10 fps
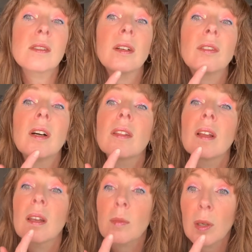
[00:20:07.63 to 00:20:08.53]
So I've got the
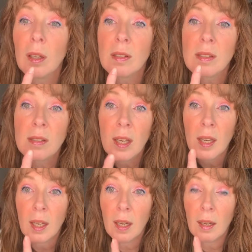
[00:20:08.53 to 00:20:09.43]
lip gloss
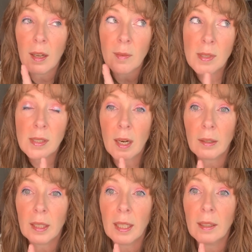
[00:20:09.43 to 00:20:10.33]
um, that's
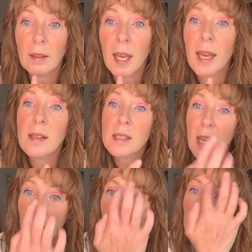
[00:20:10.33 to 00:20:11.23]
currently in that
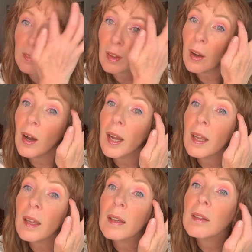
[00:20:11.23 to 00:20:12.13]
and the
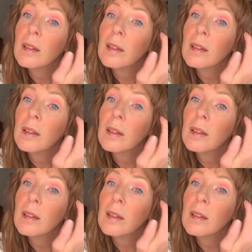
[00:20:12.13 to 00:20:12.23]
high